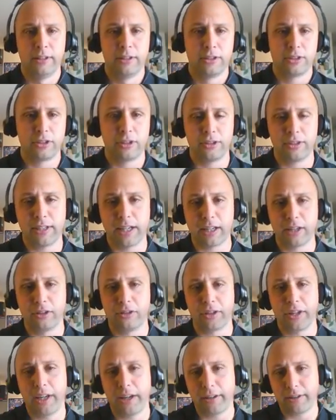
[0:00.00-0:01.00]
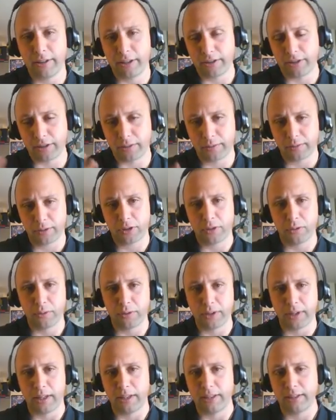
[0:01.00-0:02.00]
So you take a look here, there's a
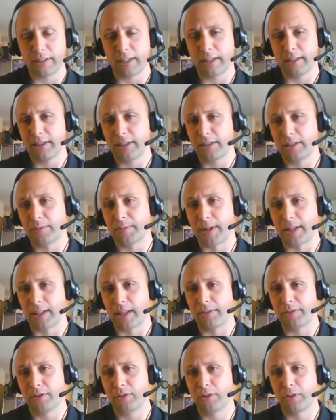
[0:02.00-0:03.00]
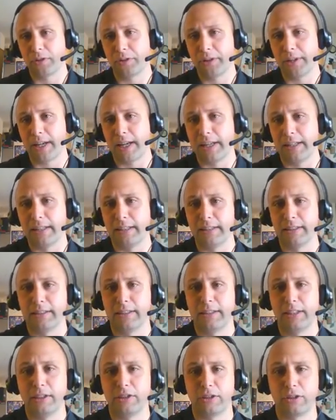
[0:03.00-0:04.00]
student, and he's saying, this is my life story, and then
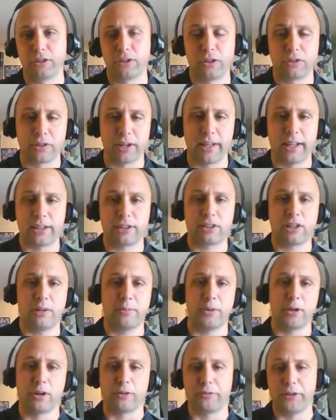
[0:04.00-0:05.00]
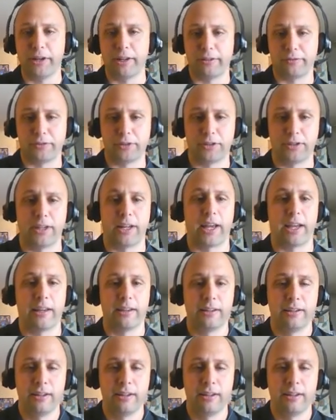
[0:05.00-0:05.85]
the teacher goes, okay, that's going to be our reading for today.